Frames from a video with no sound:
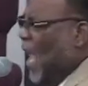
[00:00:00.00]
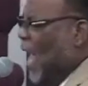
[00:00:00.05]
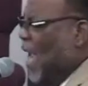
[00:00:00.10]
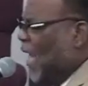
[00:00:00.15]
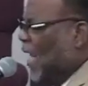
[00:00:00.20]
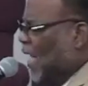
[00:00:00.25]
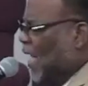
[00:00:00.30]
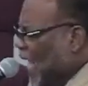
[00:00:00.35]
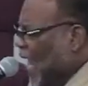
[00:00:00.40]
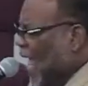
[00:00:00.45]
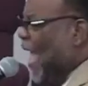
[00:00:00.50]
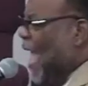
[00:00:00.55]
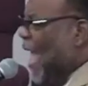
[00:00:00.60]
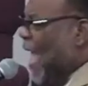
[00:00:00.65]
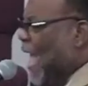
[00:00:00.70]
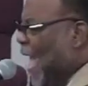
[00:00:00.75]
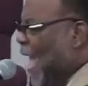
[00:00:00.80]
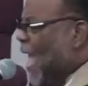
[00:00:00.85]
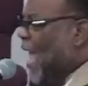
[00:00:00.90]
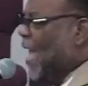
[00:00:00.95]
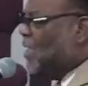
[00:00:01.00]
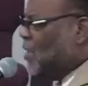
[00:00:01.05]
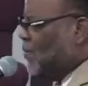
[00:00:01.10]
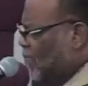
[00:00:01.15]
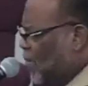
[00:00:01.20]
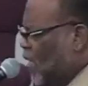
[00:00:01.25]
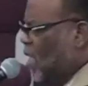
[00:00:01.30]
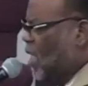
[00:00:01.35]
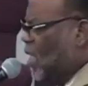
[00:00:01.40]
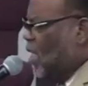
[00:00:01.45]
Glad to
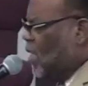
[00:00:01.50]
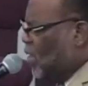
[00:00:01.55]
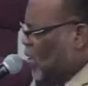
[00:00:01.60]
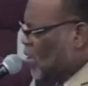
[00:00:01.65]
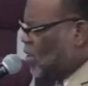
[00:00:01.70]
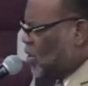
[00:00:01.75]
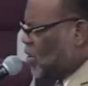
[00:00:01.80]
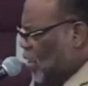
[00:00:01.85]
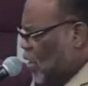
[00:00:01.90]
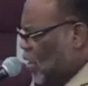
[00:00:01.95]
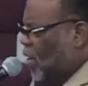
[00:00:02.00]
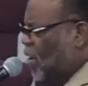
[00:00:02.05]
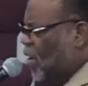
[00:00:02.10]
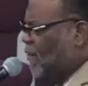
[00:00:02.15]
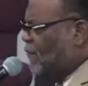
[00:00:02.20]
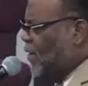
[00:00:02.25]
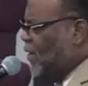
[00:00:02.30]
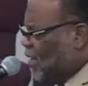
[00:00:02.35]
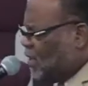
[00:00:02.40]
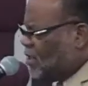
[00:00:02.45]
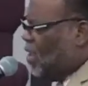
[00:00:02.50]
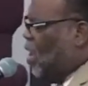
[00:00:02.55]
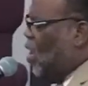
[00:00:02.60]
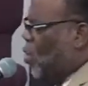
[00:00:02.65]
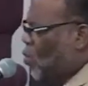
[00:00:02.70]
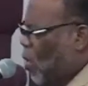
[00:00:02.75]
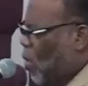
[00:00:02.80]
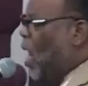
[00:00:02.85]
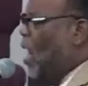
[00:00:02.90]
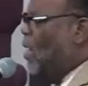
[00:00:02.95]
be in your service
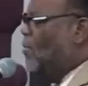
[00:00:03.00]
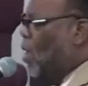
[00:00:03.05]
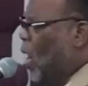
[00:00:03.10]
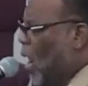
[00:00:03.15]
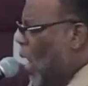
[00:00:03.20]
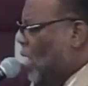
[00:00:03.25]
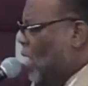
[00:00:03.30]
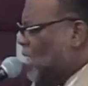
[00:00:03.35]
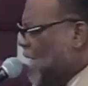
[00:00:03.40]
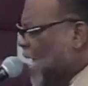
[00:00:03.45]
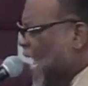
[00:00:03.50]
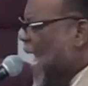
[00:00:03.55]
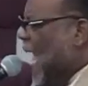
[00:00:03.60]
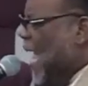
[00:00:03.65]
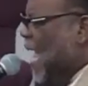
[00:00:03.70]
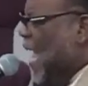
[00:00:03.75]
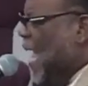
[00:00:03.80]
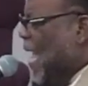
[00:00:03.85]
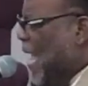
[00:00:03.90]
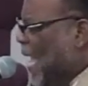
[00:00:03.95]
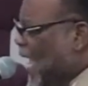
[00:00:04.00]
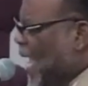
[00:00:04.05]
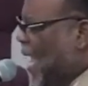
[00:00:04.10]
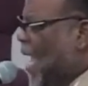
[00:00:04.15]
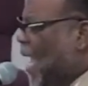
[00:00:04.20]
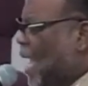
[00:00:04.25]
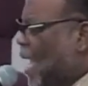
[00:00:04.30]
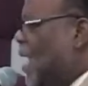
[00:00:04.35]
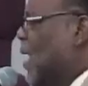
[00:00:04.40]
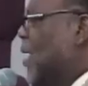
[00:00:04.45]
one more
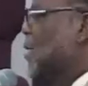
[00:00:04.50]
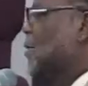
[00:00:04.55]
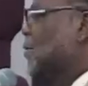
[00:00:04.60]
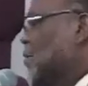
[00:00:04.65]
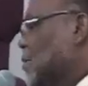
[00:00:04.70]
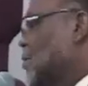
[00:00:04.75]
time.